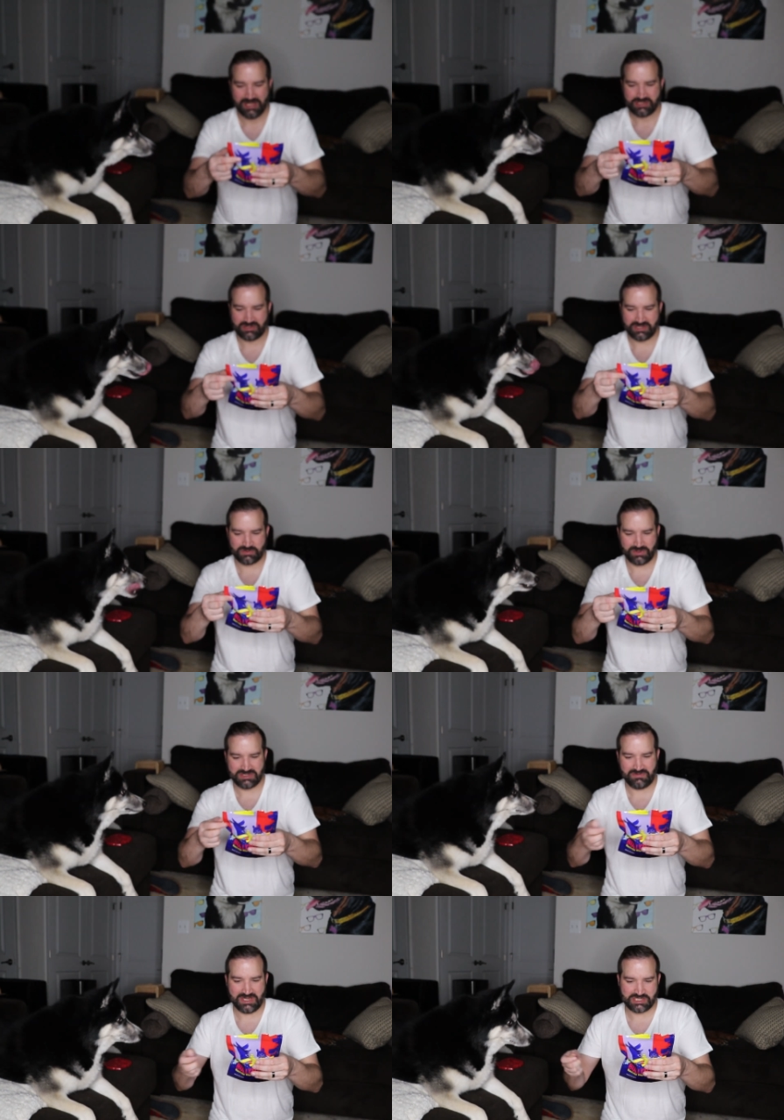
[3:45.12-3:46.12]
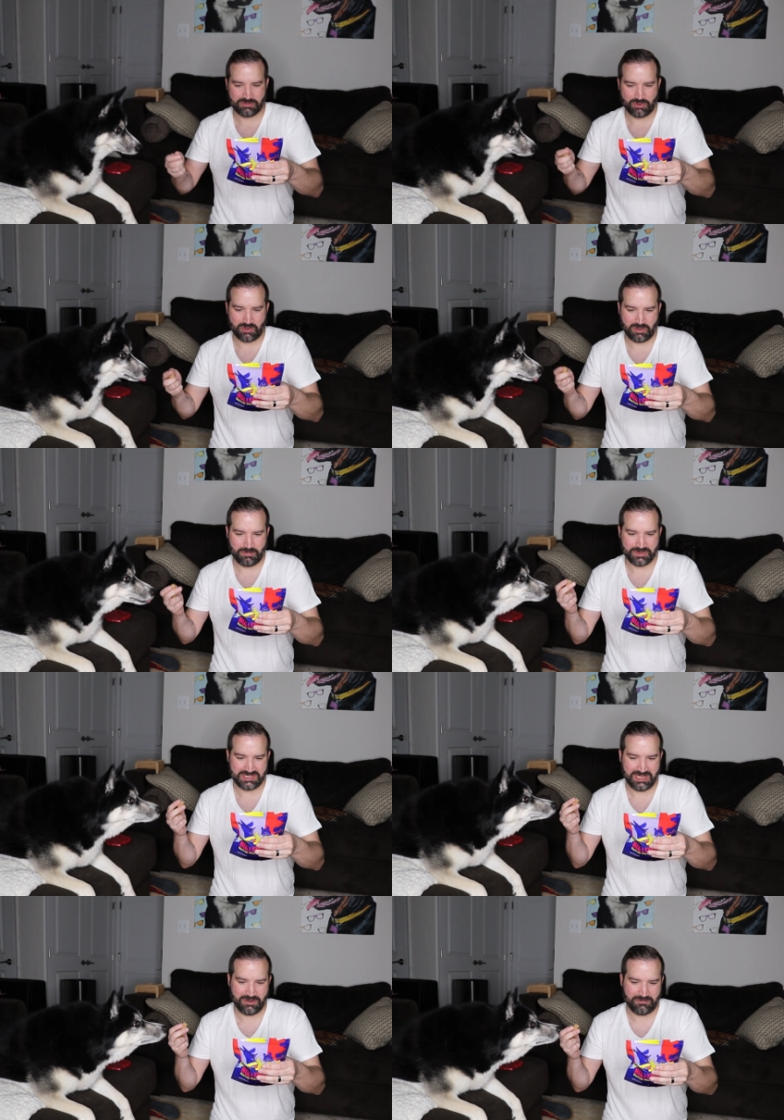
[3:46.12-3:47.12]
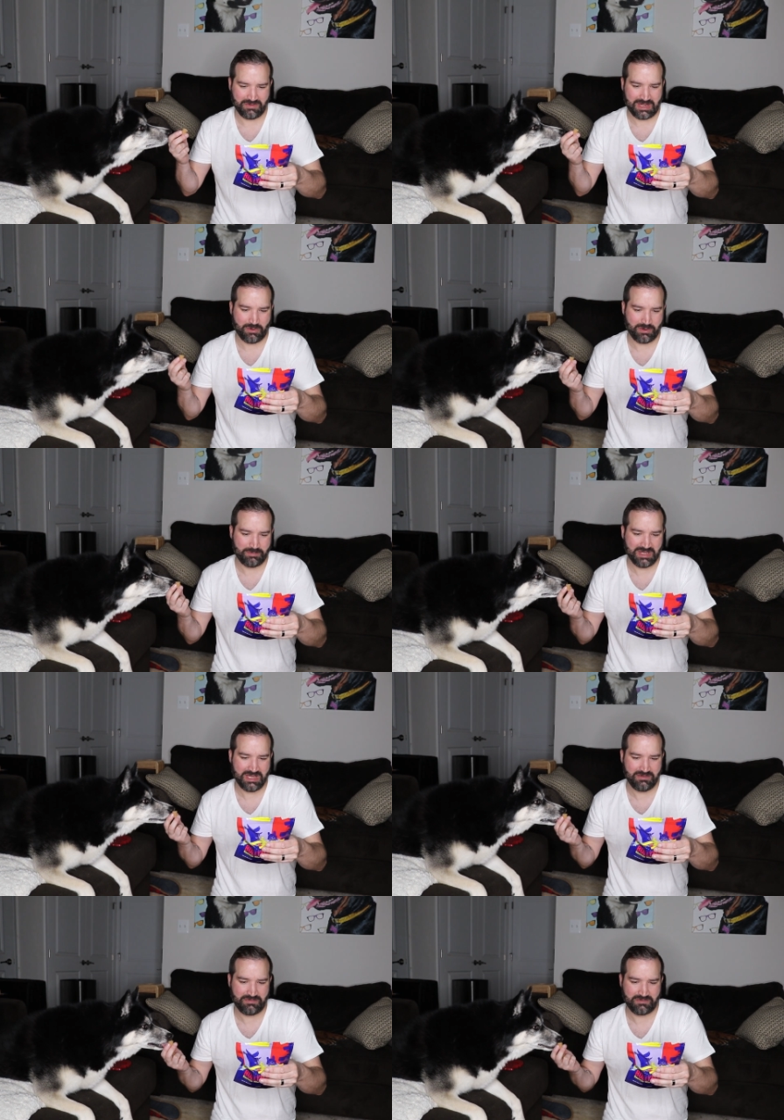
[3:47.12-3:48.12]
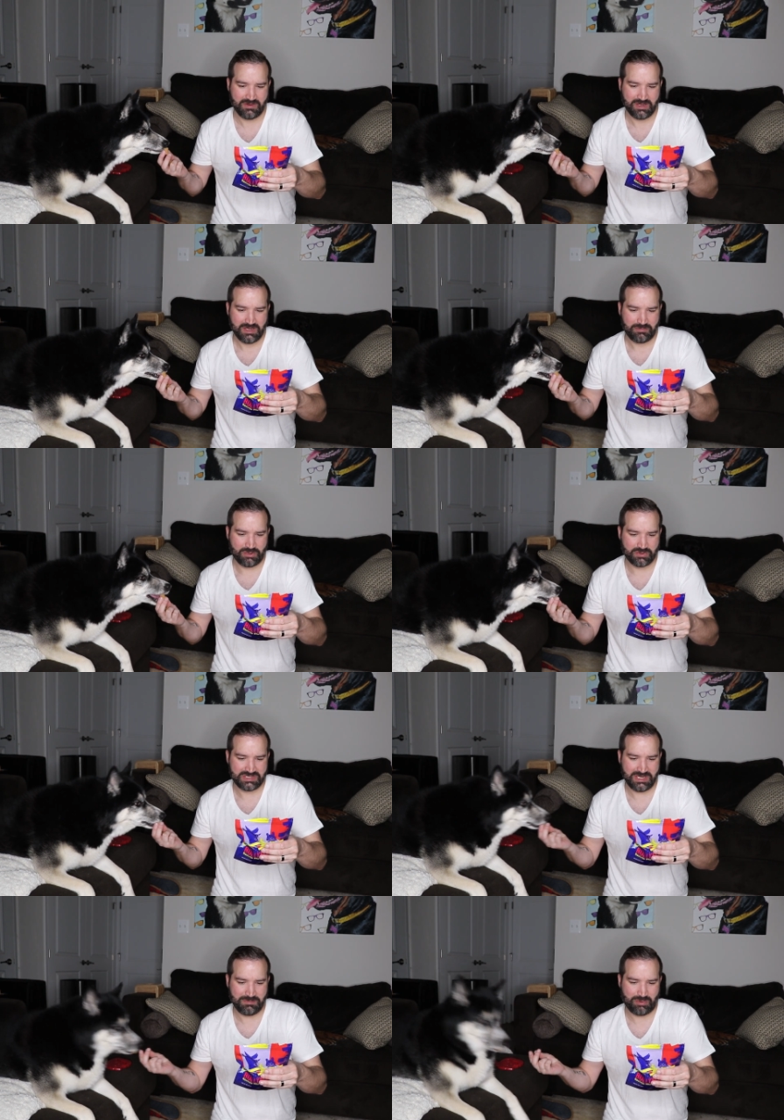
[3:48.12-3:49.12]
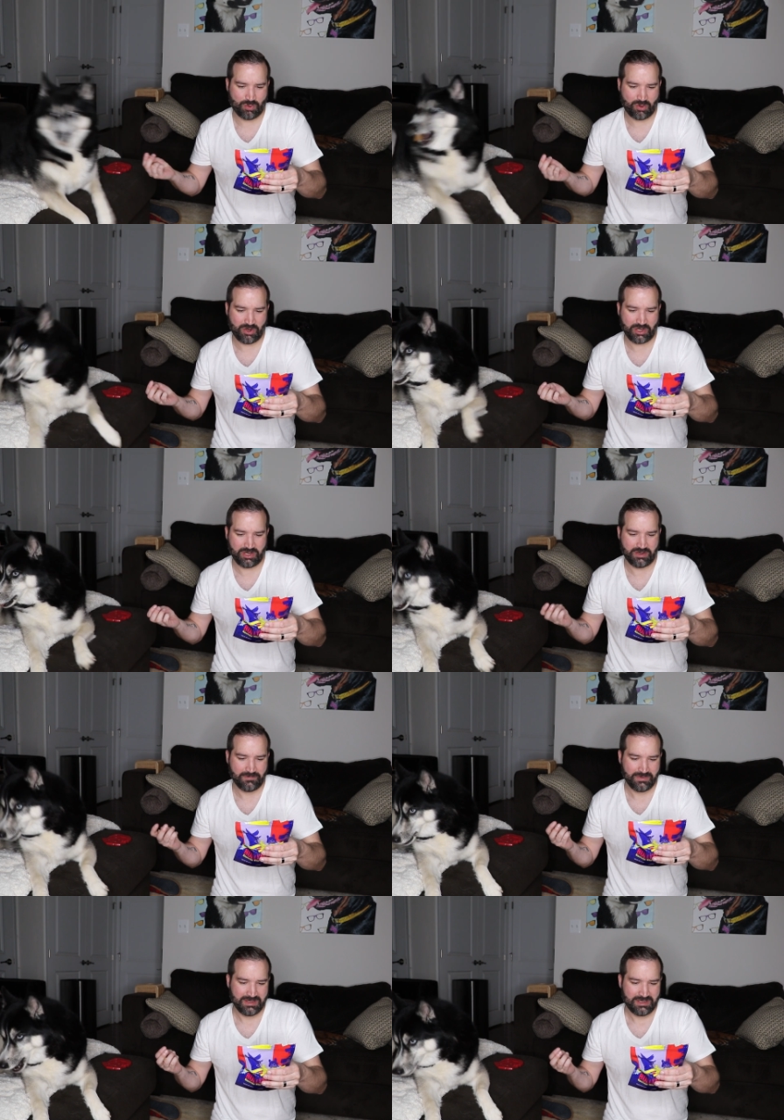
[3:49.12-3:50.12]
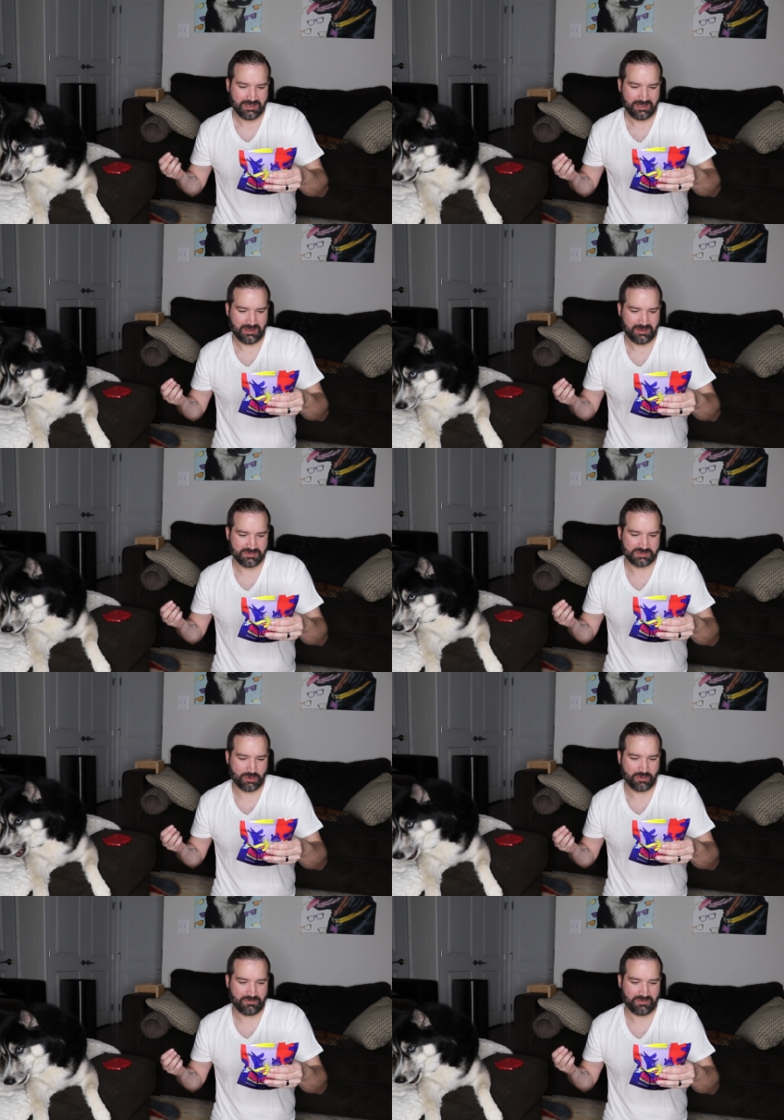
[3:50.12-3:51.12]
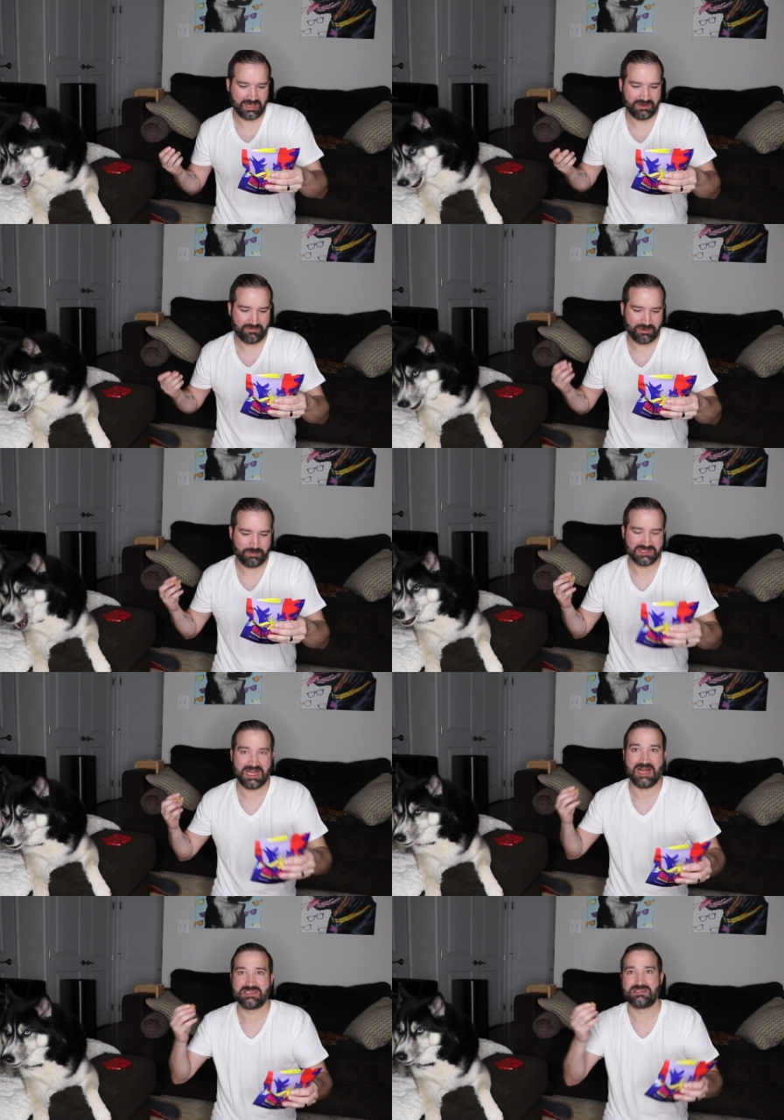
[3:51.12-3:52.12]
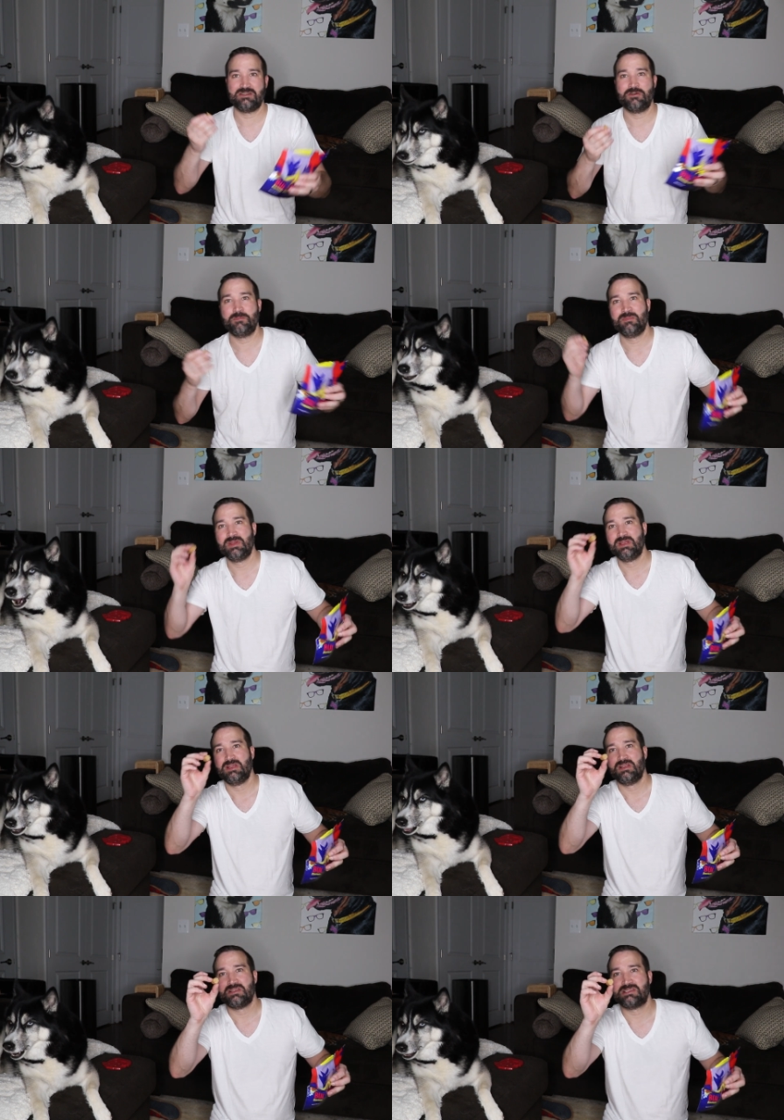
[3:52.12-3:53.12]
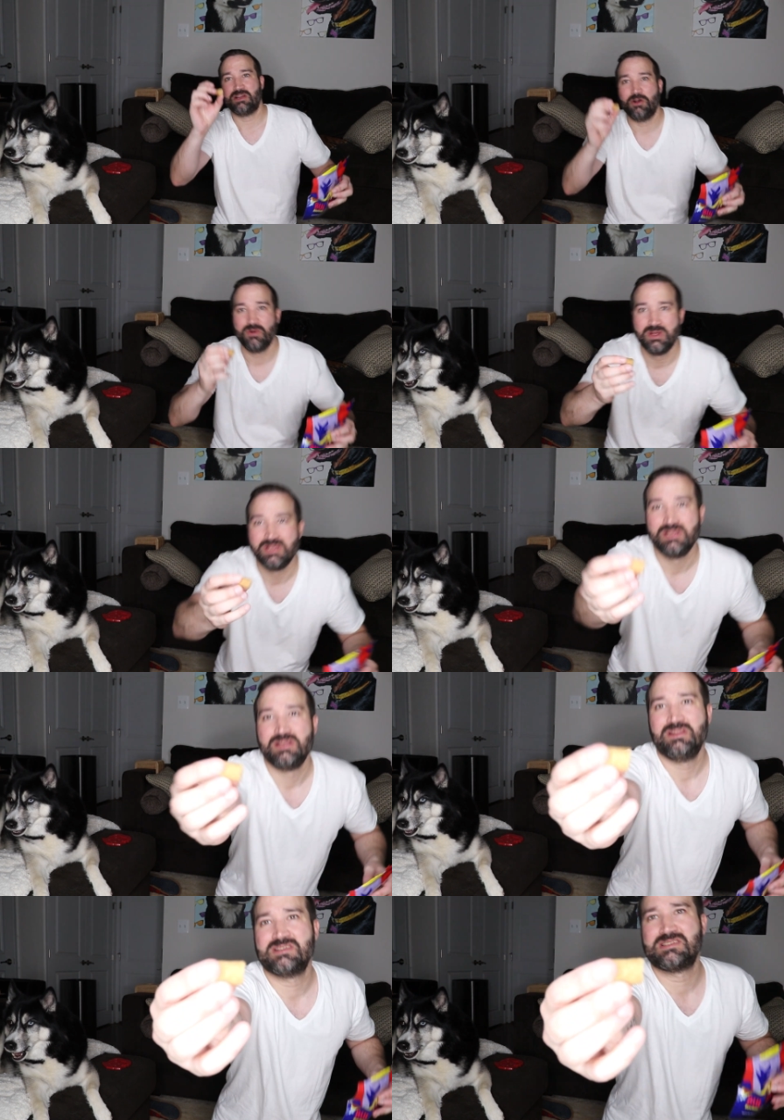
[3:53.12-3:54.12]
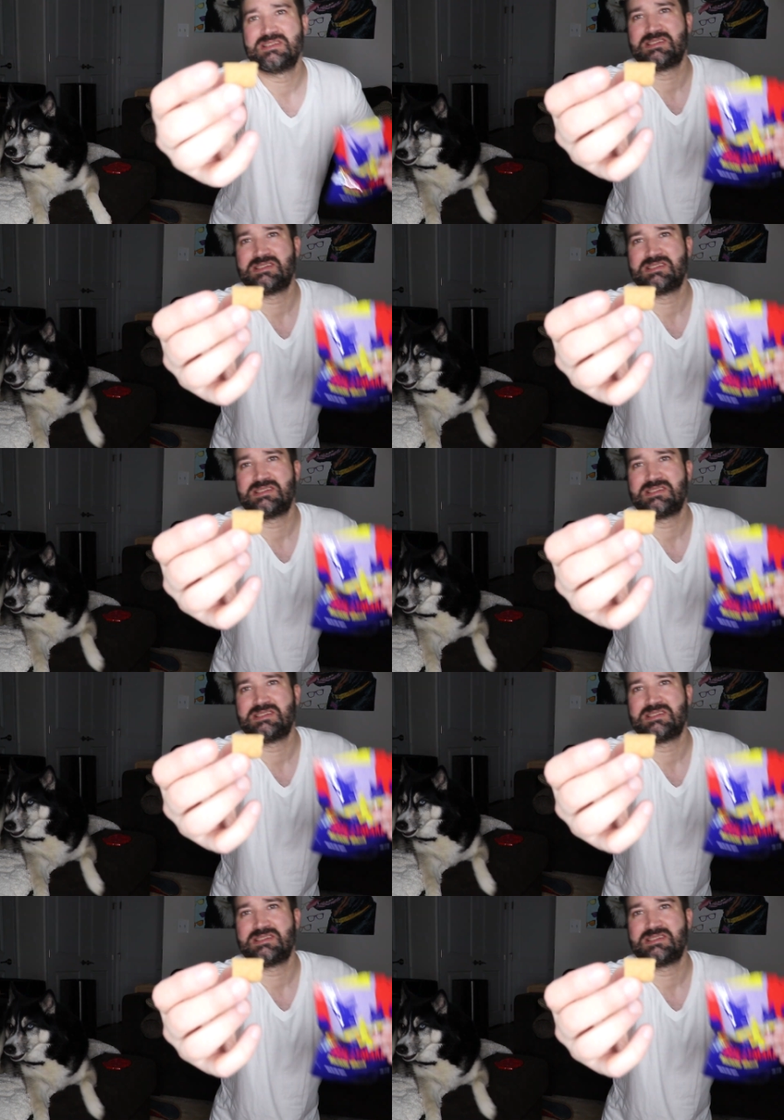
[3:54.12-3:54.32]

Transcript: So this one's vegetable, potato, flour, beef, protein, pork, smoke flavor, potassium. So this is the